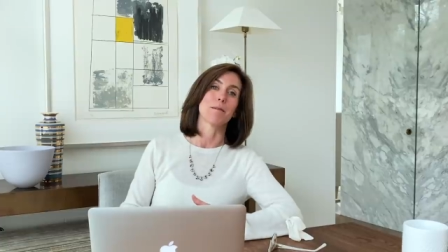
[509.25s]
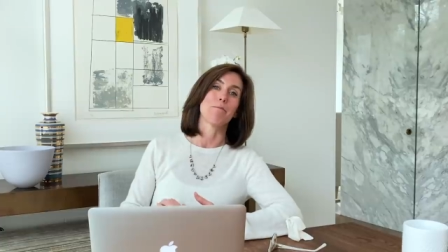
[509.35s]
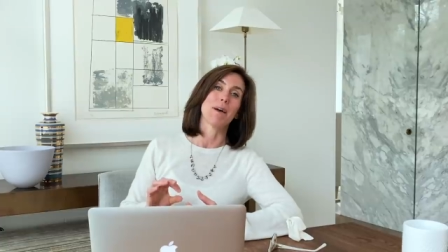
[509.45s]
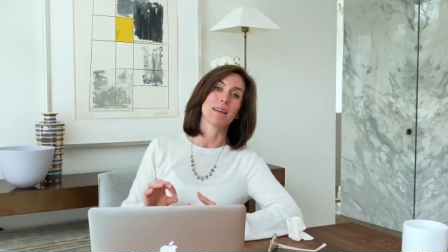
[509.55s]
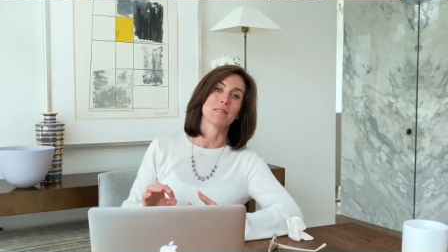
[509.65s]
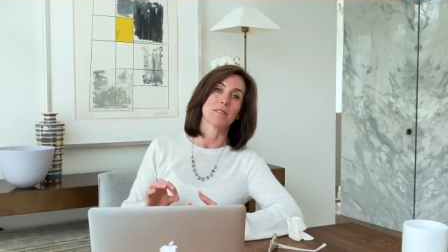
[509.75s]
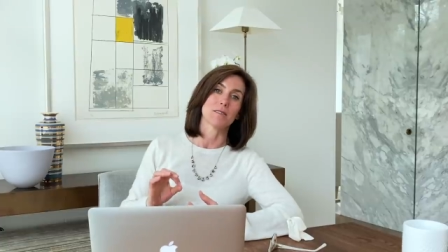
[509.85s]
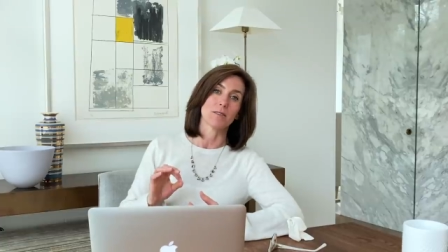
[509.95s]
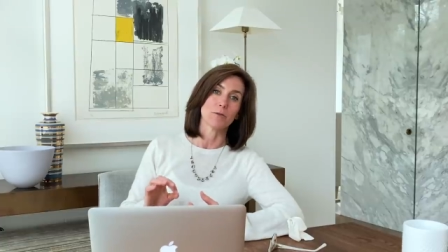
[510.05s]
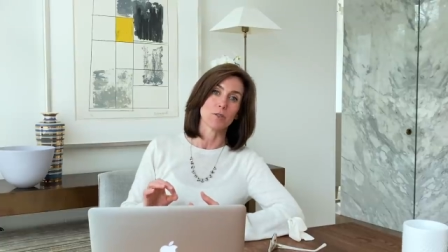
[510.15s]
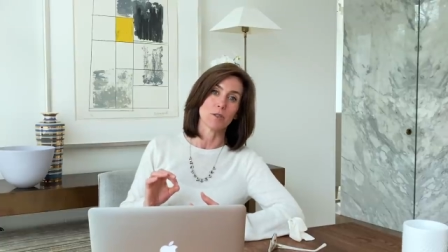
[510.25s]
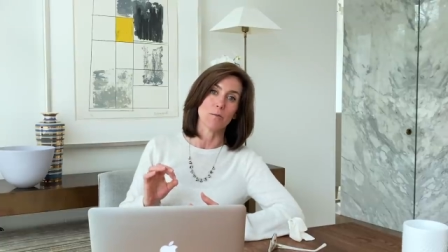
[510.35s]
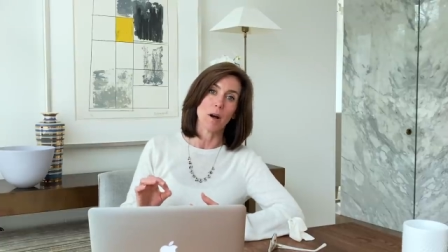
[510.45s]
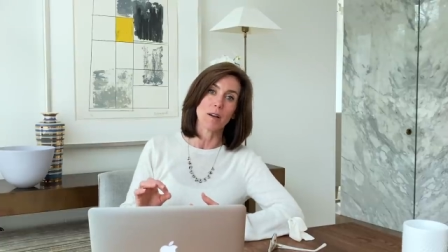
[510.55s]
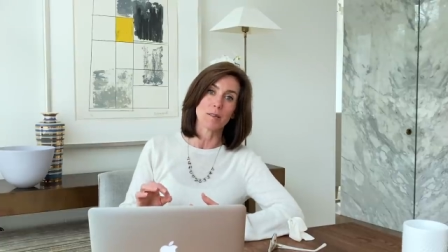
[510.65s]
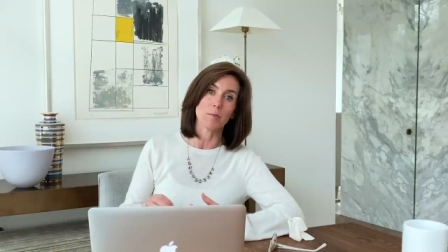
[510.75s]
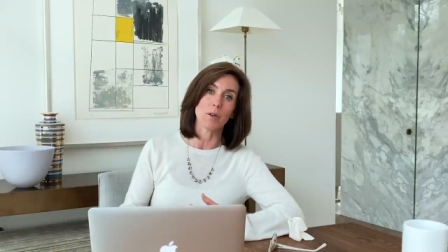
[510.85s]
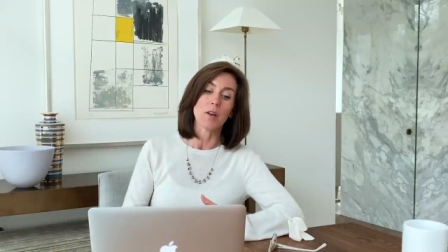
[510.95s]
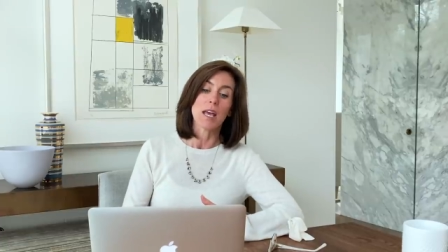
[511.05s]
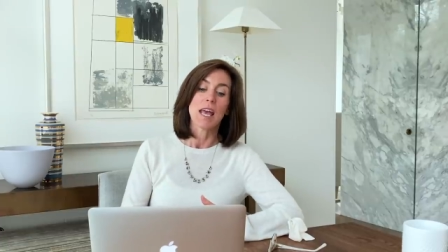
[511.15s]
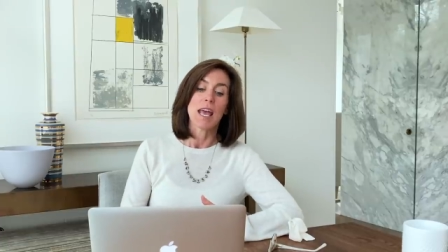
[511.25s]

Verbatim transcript: the best solution possible.